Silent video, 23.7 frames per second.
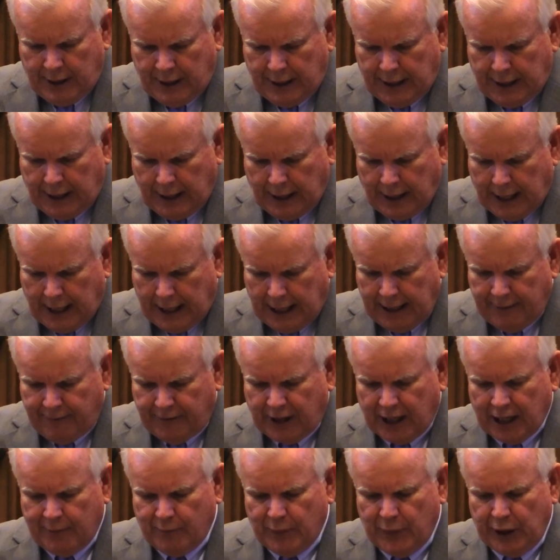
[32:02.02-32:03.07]
in life
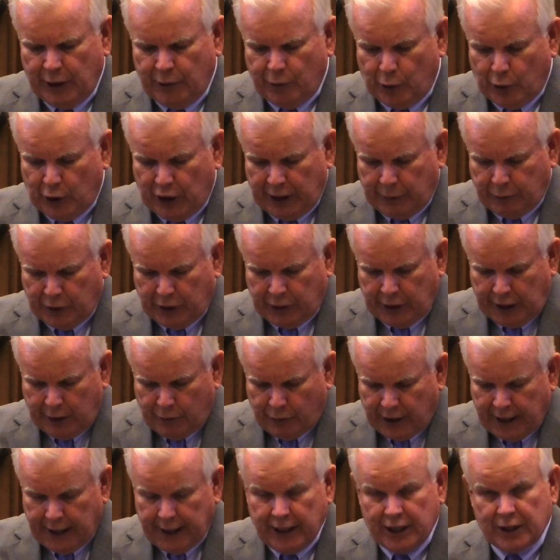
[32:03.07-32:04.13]
can be
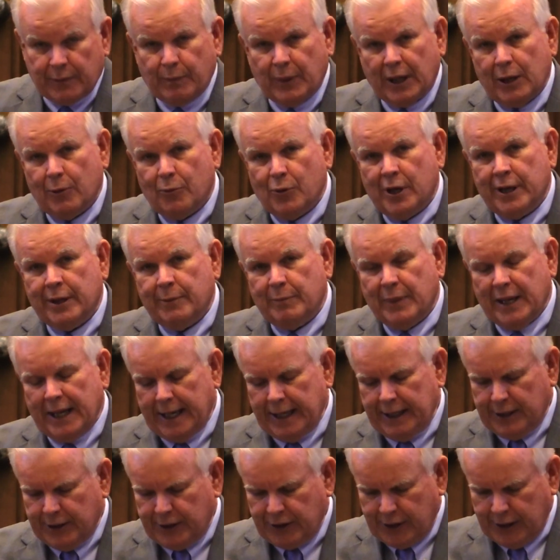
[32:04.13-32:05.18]
erased by one
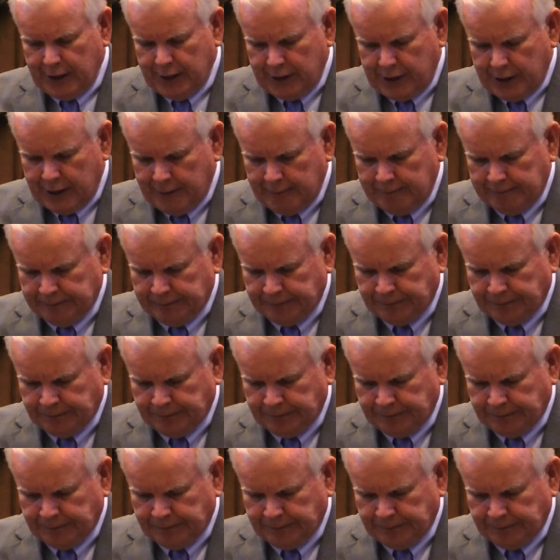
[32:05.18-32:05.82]
bad decision.